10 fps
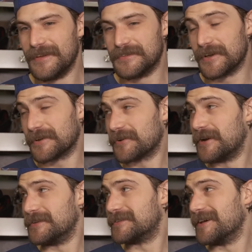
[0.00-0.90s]
he's got a
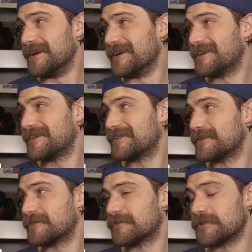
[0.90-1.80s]
great
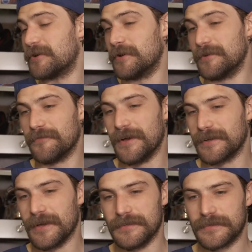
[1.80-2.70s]
great way to
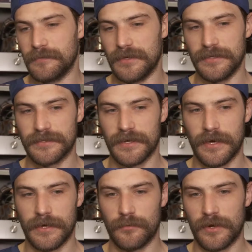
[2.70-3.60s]
find guys. I mean, he's
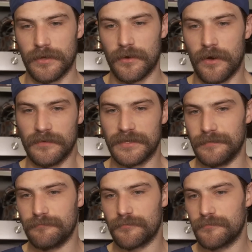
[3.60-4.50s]
one of
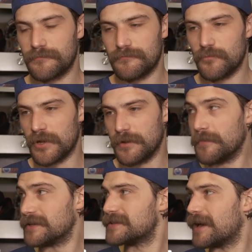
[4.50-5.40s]
the
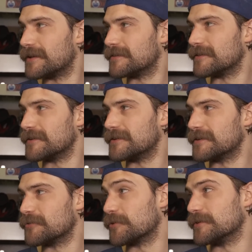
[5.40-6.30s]
best at it in the
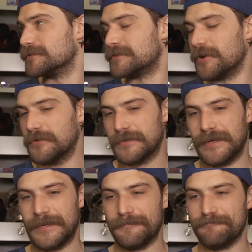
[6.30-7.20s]
league, in the world. So,
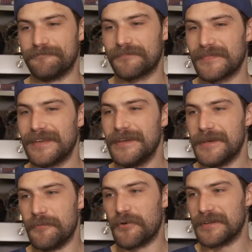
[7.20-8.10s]

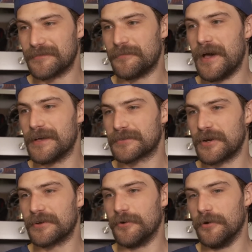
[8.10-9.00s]
impressive pass,
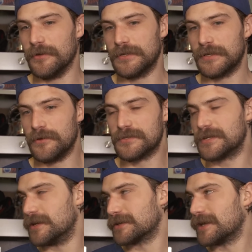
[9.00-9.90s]
great goal, and huge
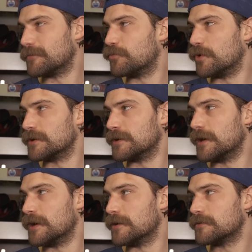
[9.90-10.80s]
to get up
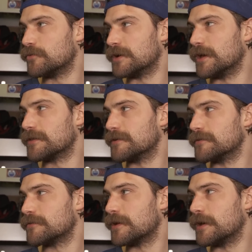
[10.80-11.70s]
1-0
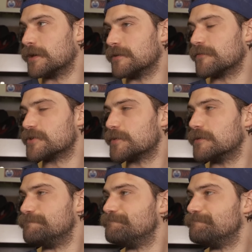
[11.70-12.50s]
in the first period.